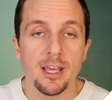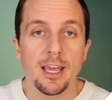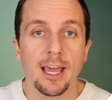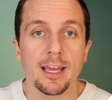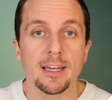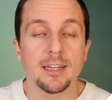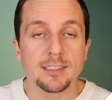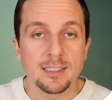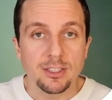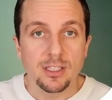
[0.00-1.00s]
and
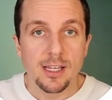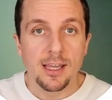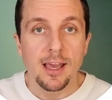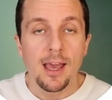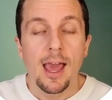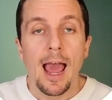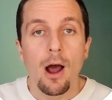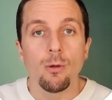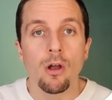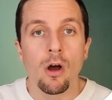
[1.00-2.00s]
essentially how
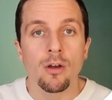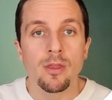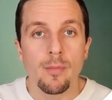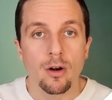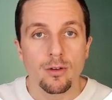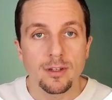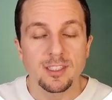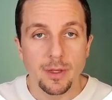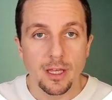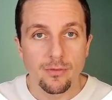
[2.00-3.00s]
long the model can
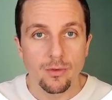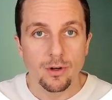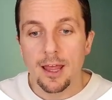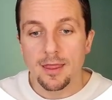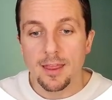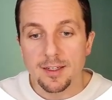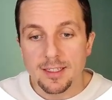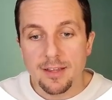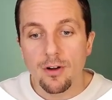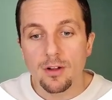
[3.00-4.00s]
speak for. The
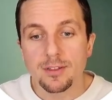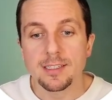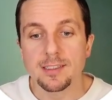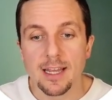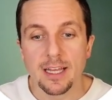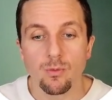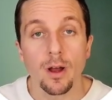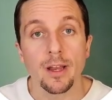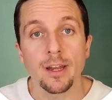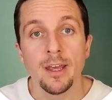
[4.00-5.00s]
default is
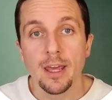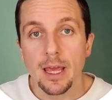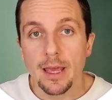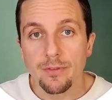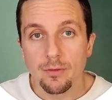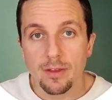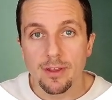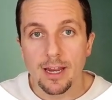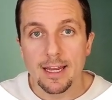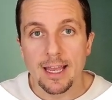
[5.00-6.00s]
-1. If you leave
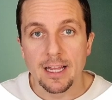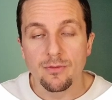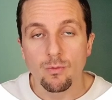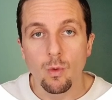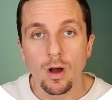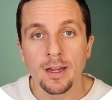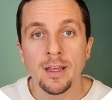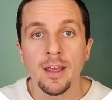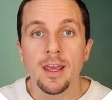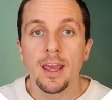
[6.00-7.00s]
it at -1,
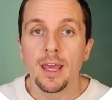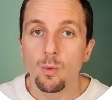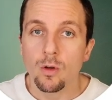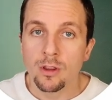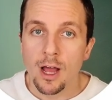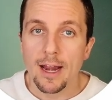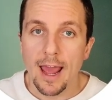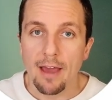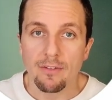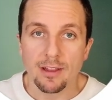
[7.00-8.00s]
it will not
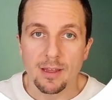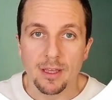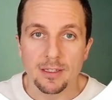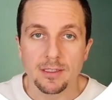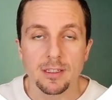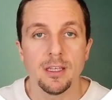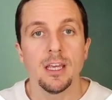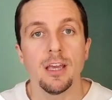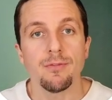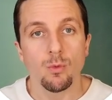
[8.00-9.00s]
have a limit.
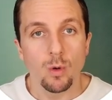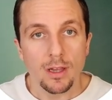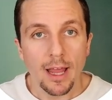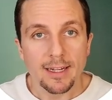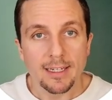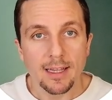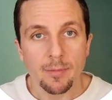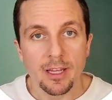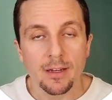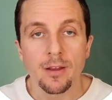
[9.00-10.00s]
If you would like to
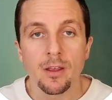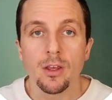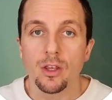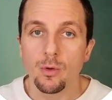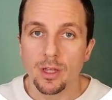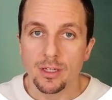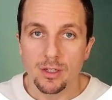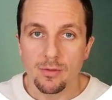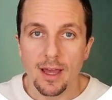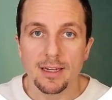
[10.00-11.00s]
limit it, you can
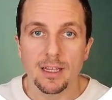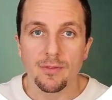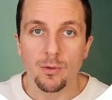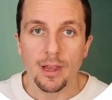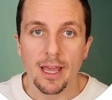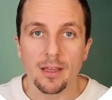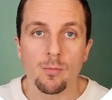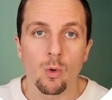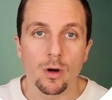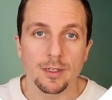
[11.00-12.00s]
do that if you would like
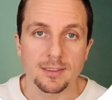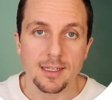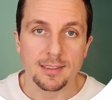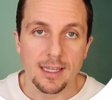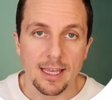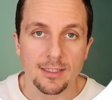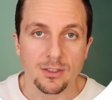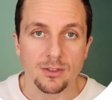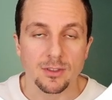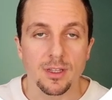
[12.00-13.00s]
more concise
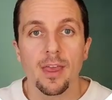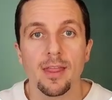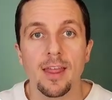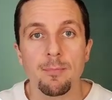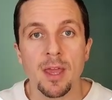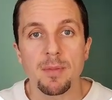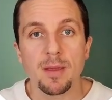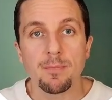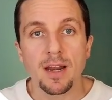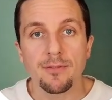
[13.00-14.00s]
answers. That may be
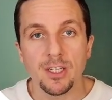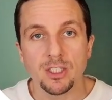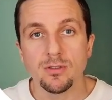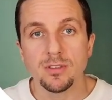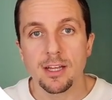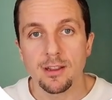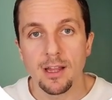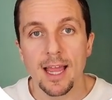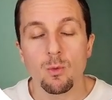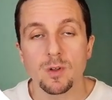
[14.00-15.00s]
beneficial down the
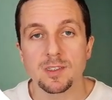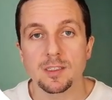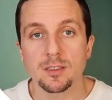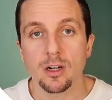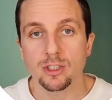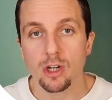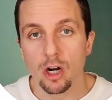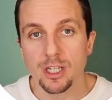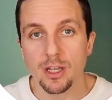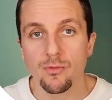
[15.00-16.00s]
line once they start
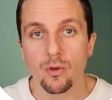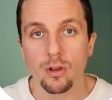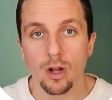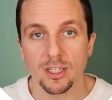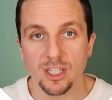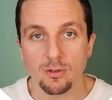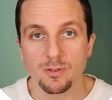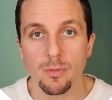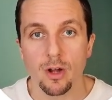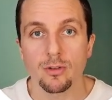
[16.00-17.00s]
charging for large language
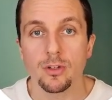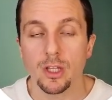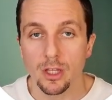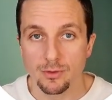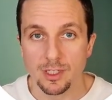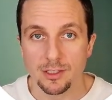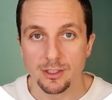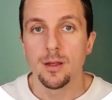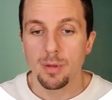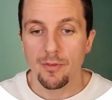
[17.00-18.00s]
model
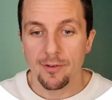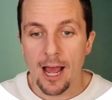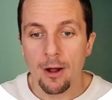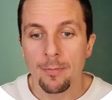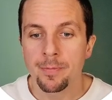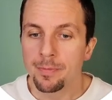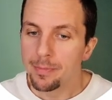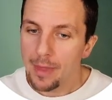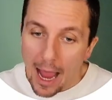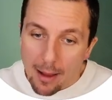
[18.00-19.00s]
usage. But for now,
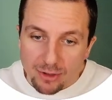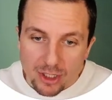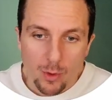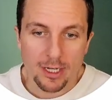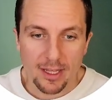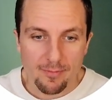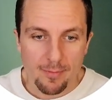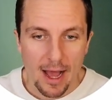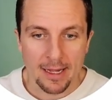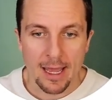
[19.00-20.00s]
I'm just going to leave
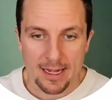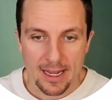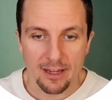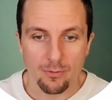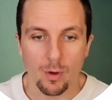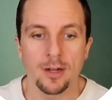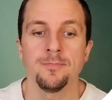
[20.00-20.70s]
mine at -1.